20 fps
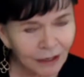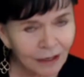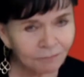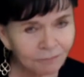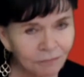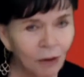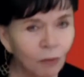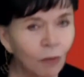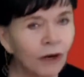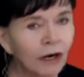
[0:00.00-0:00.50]

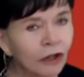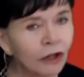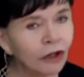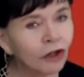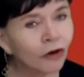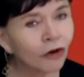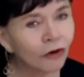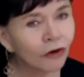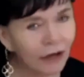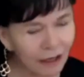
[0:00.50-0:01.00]
that want to
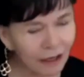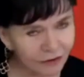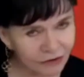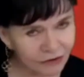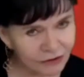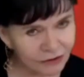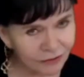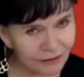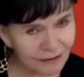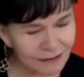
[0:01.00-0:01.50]
learn how to
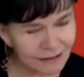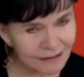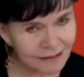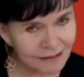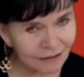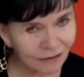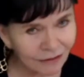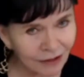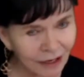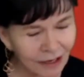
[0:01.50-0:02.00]
do this.
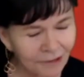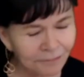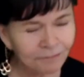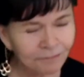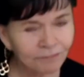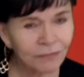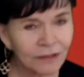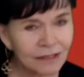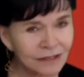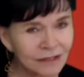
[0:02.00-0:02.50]
Okay,
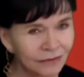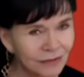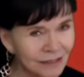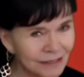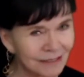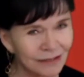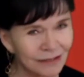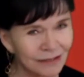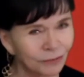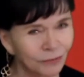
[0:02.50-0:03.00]
so this
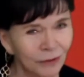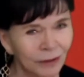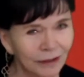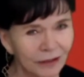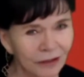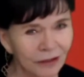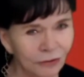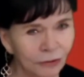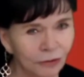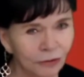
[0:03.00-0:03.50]
is
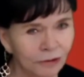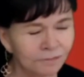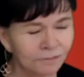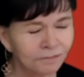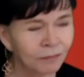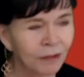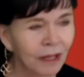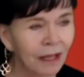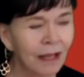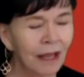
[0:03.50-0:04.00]
really cool.
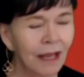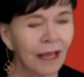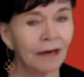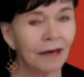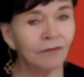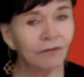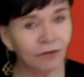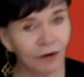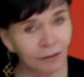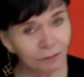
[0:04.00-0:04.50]

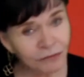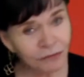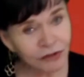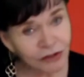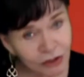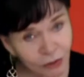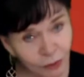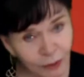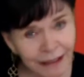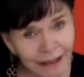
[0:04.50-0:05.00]
And from
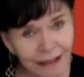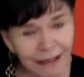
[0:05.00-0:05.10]
doing